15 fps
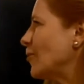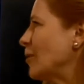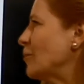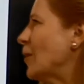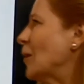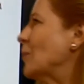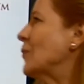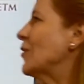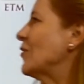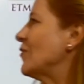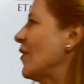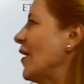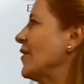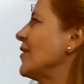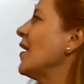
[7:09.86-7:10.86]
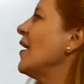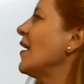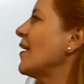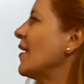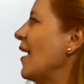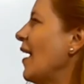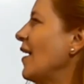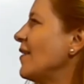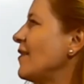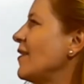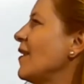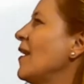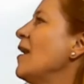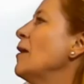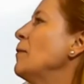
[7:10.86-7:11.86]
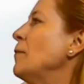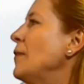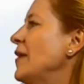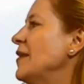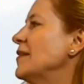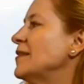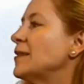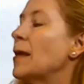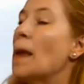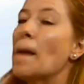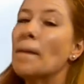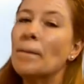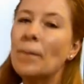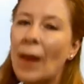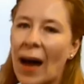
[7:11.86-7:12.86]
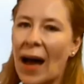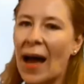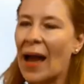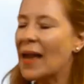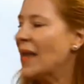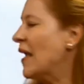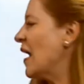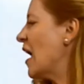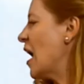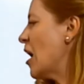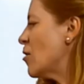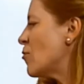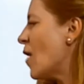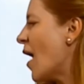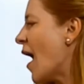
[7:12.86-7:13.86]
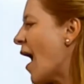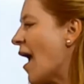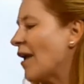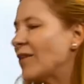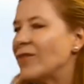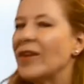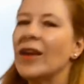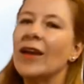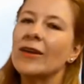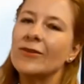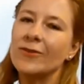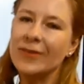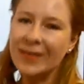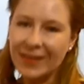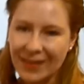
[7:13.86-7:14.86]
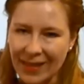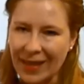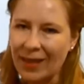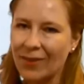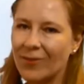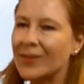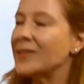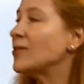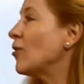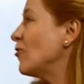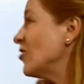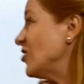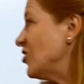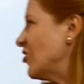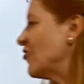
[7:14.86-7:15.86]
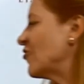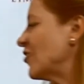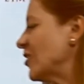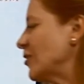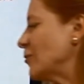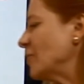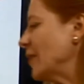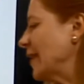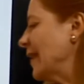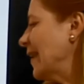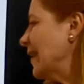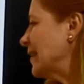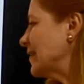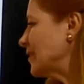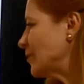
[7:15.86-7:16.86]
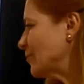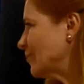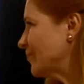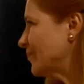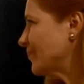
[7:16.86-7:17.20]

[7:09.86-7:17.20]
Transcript: remember that get means buy, arrive, receive. So different meanings.